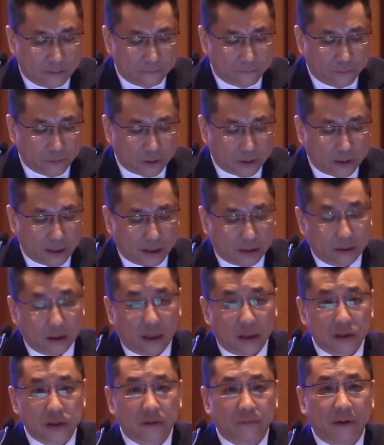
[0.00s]
for the
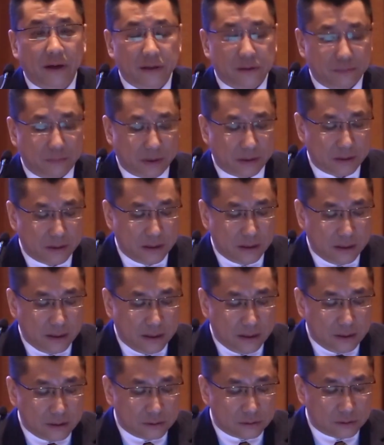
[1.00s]
technology advancement.
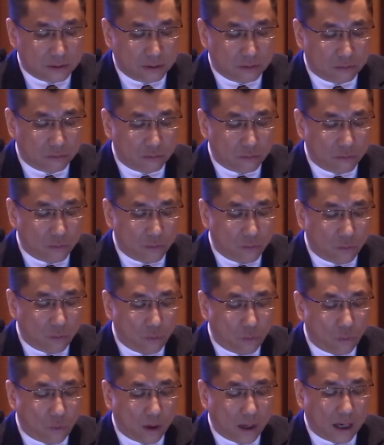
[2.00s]
So
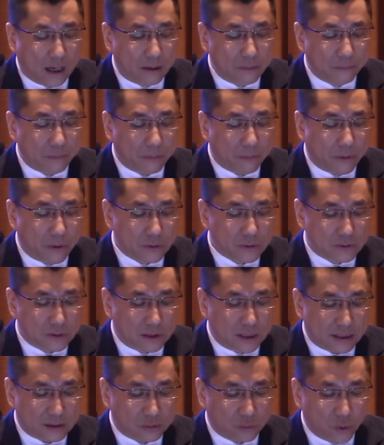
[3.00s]
what I propose is
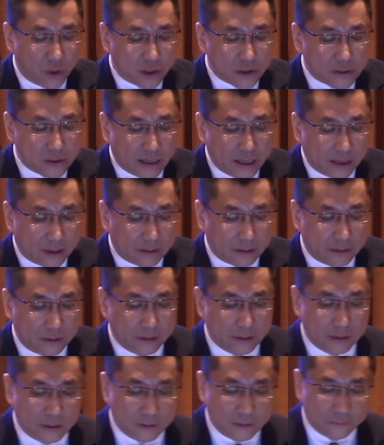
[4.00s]
let's work together
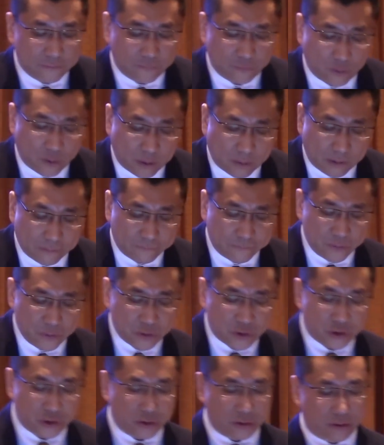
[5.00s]
for our
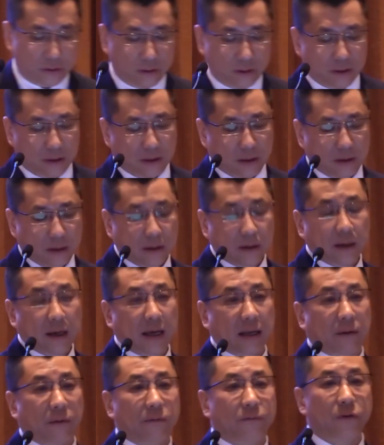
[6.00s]
future,
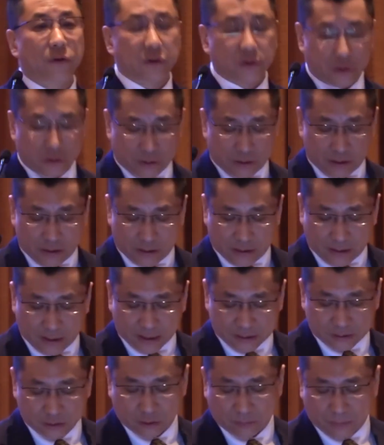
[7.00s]
and our future
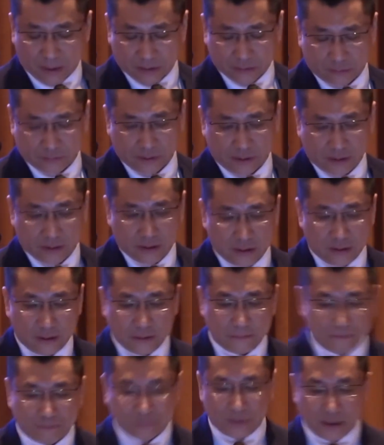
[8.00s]
has no boundary.
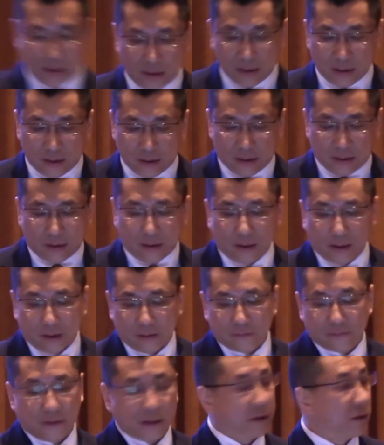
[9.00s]

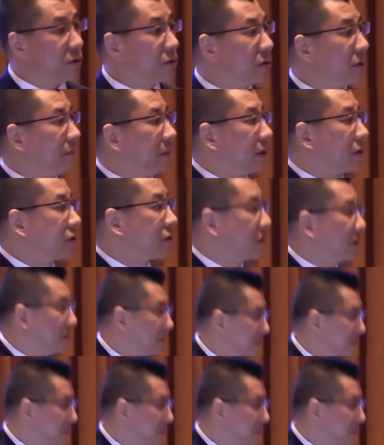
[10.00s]
Thank you so much.